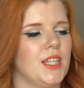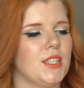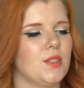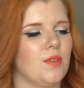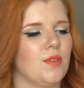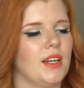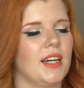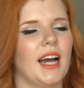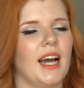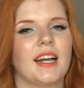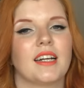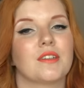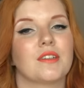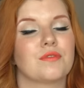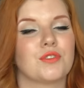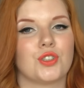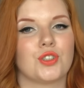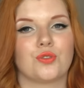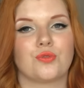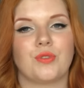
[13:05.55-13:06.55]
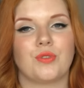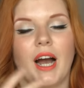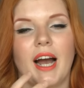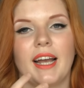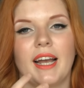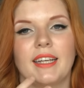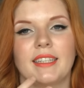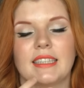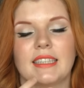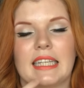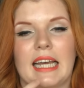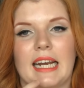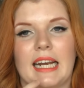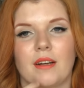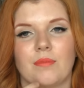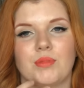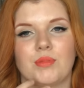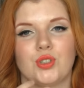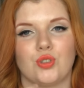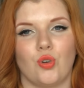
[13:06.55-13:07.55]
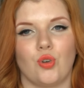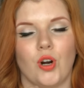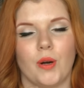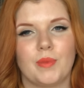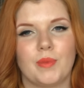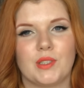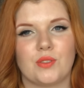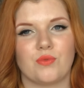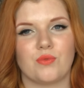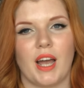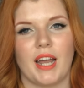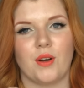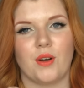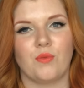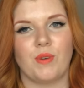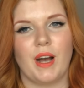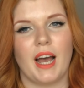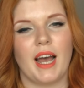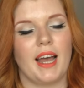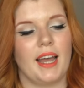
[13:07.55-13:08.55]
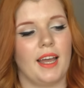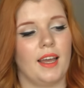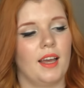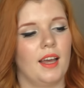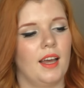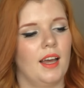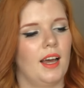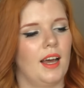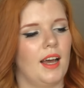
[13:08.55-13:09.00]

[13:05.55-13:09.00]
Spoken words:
this one kind of dries and absorbs right away.